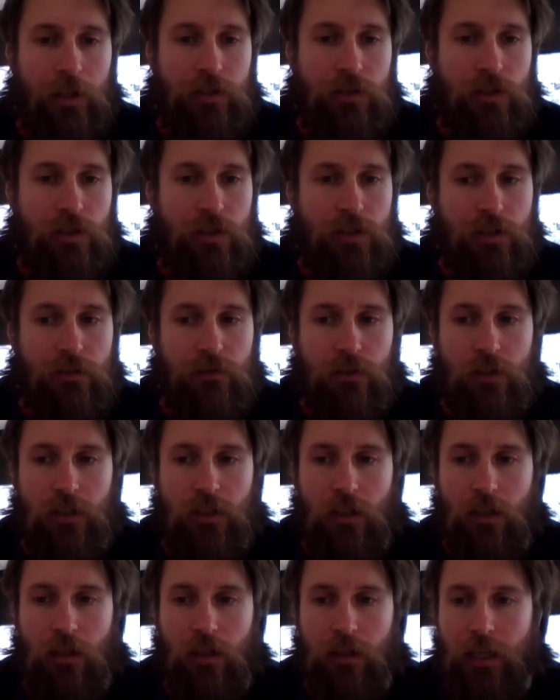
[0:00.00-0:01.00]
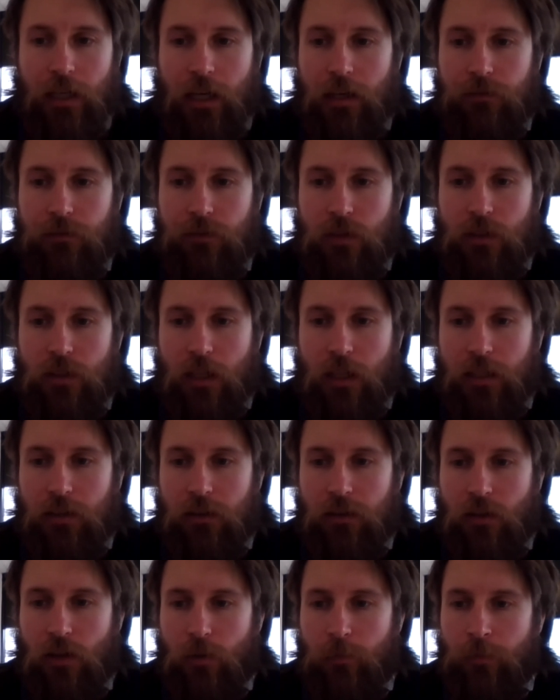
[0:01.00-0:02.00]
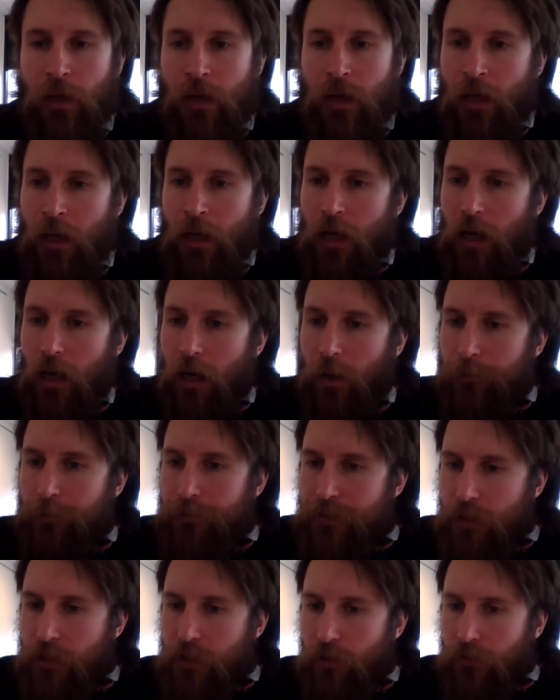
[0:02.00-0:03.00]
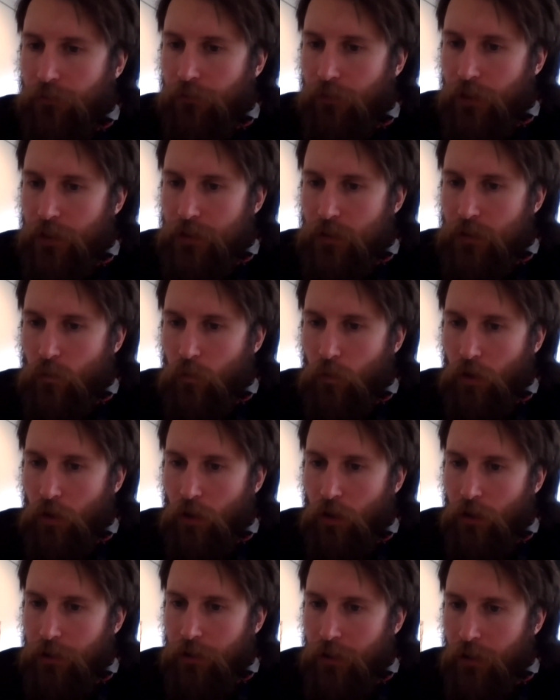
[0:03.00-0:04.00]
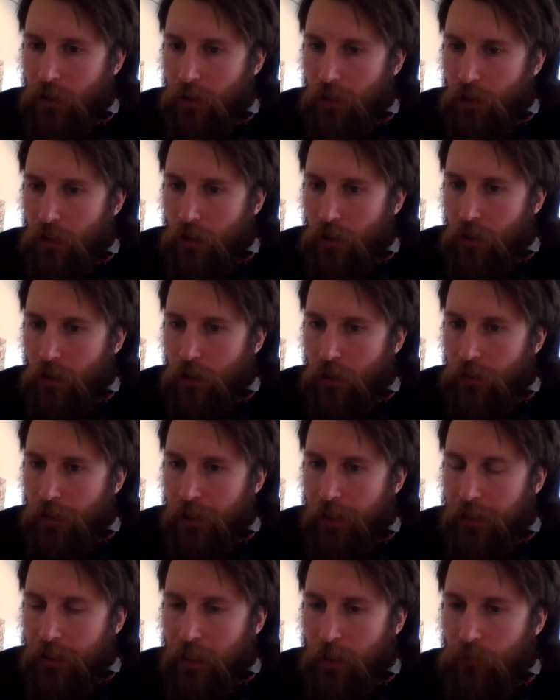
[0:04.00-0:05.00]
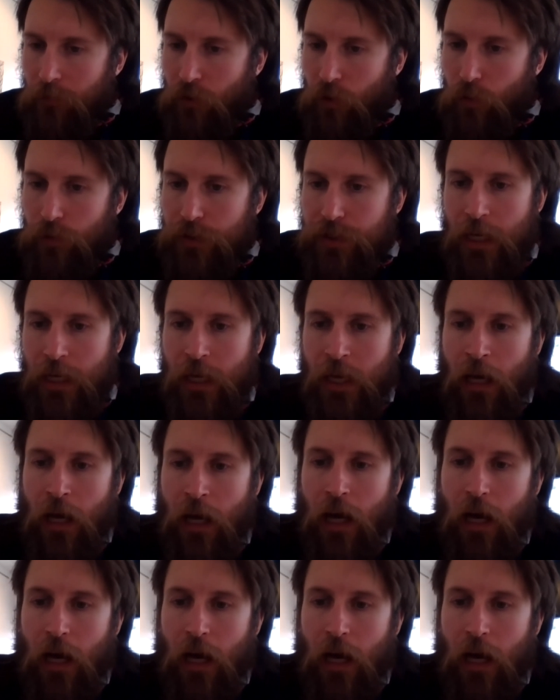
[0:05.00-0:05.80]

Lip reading: of questions, if you'd like them. So the first one that came through was,